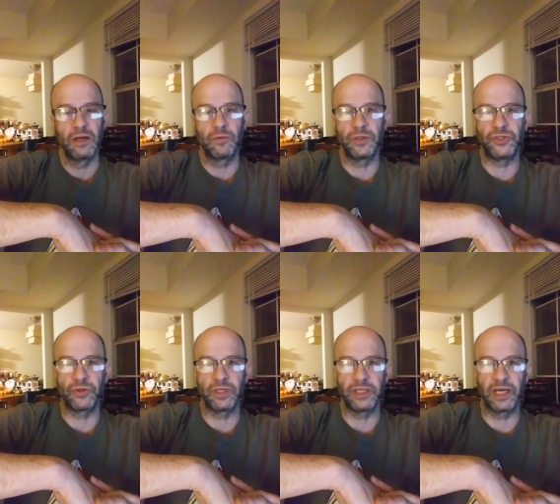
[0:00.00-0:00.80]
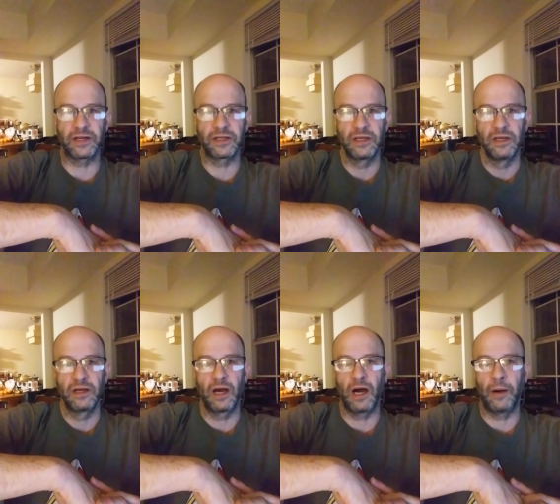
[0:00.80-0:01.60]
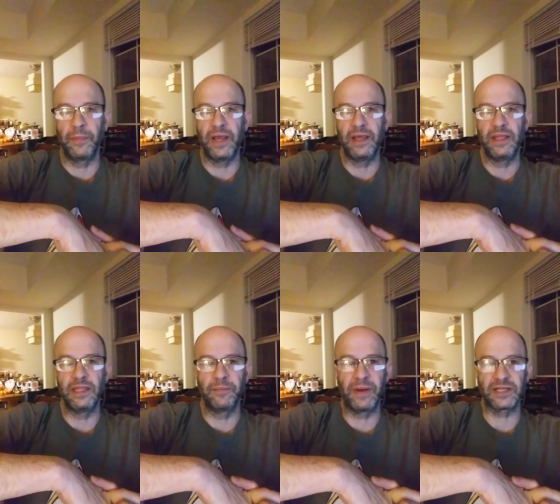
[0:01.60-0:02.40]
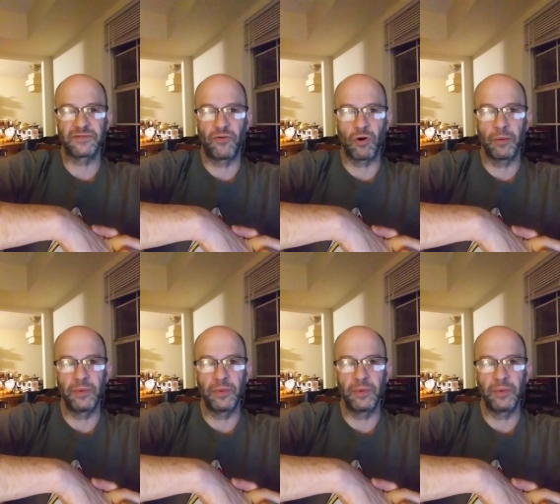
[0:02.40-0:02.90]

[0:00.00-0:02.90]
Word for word: which you can get um, in the best form.